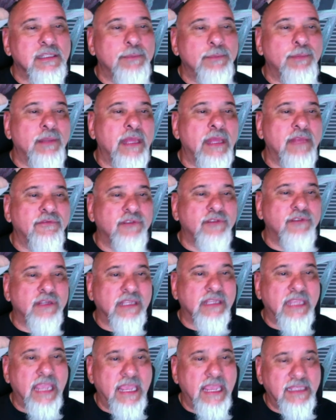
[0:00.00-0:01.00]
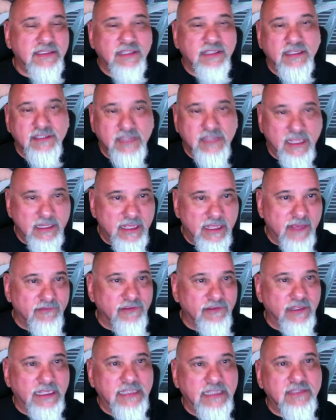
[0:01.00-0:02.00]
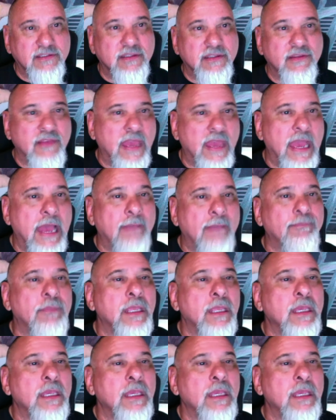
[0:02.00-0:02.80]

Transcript: planned for decades. They say they have links to that.